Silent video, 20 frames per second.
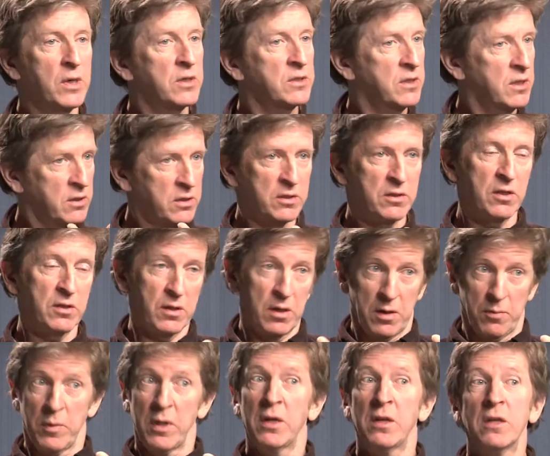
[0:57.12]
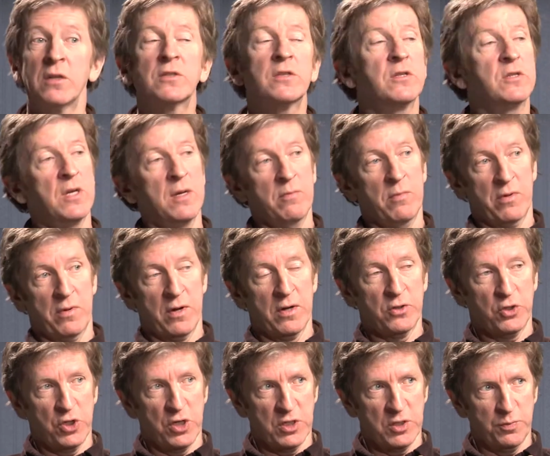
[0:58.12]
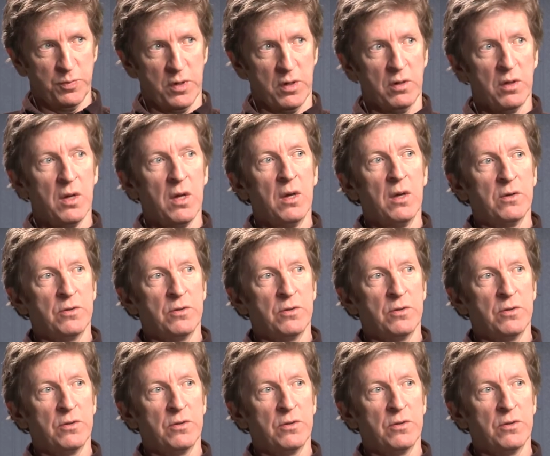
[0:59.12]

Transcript: Because this is the, I mean, it is the same yeah. as Shakespeare.